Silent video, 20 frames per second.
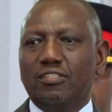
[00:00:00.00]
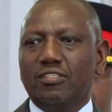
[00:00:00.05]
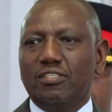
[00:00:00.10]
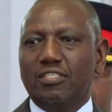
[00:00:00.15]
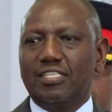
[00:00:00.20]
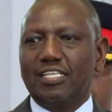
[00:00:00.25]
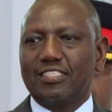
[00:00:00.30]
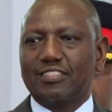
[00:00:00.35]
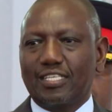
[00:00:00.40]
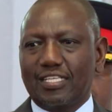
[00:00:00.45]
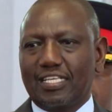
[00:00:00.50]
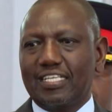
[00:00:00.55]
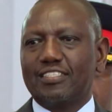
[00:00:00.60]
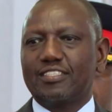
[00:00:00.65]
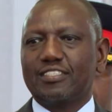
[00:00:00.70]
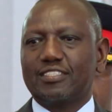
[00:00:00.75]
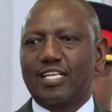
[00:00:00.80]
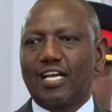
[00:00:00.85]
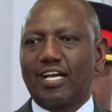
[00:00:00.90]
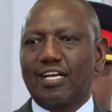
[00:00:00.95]
It doesn't get
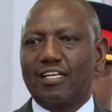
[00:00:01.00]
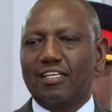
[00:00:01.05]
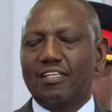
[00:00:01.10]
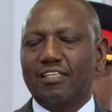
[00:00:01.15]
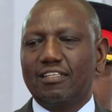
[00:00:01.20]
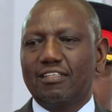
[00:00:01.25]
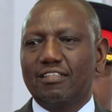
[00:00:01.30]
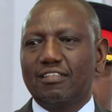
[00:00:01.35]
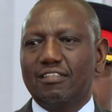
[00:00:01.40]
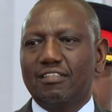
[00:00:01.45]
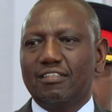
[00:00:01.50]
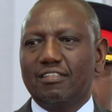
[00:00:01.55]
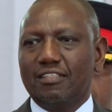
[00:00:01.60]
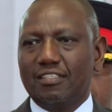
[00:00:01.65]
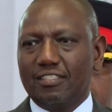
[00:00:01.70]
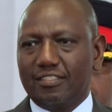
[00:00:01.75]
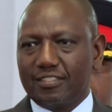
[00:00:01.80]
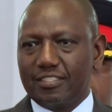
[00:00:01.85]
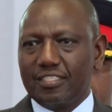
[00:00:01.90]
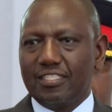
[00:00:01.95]
stuck.
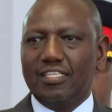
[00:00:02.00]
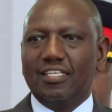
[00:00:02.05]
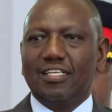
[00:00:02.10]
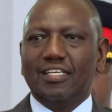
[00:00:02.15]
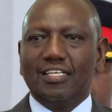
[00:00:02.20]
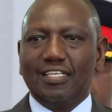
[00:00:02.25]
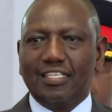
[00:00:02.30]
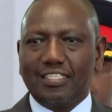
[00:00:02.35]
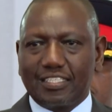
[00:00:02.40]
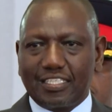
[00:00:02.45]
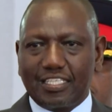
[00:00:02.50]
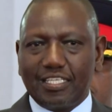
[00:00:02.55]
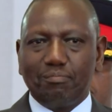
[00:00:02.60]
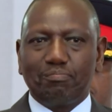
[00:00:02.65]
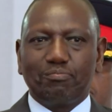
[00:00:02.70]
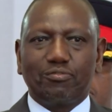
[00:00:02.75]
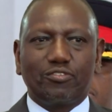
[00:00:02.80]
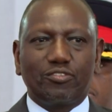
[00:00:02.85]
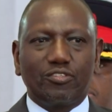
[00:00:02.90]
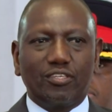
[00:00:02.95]
It
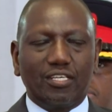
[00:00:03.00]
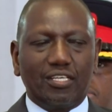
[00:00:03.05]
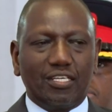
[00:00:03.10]
keeps